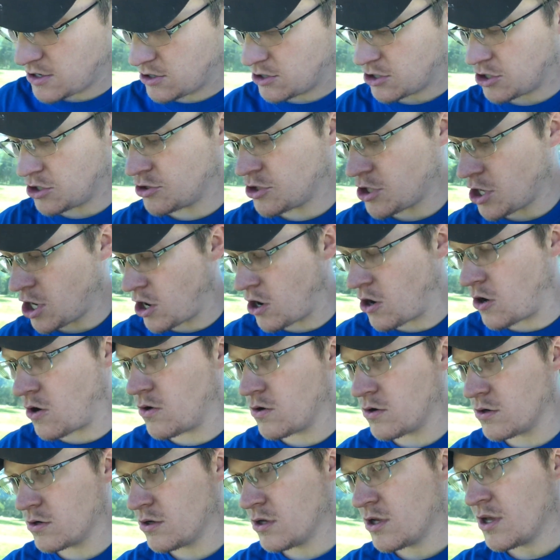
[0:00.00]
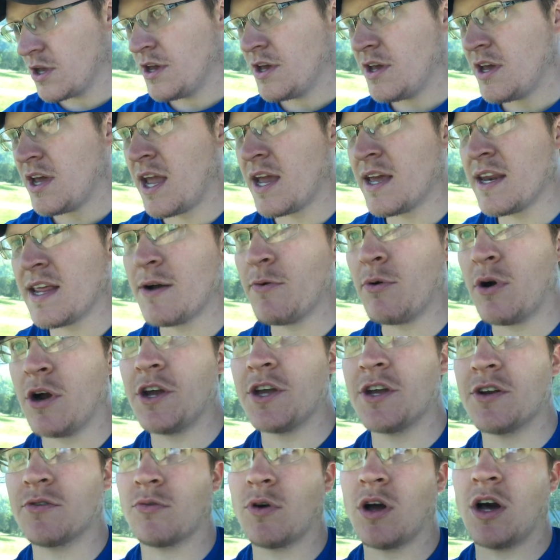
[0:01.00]
you know, anywhere
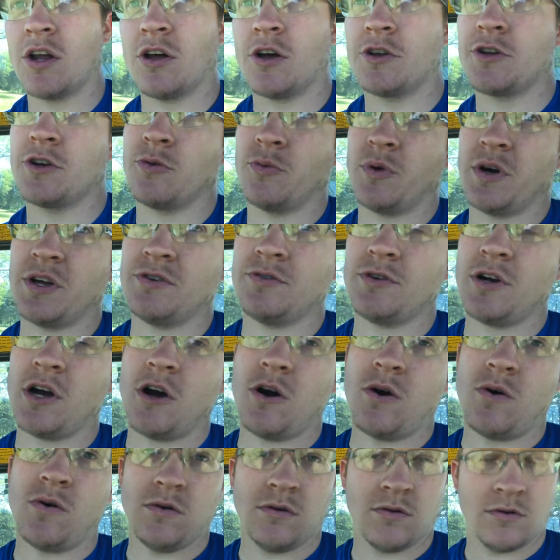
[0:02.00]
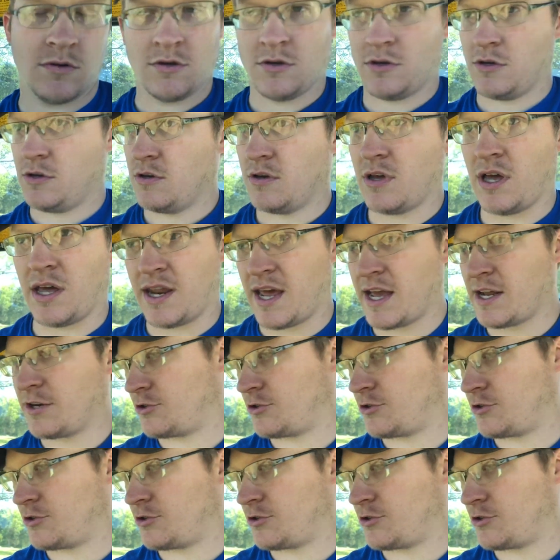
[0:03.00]
you run on your windrow, it ain't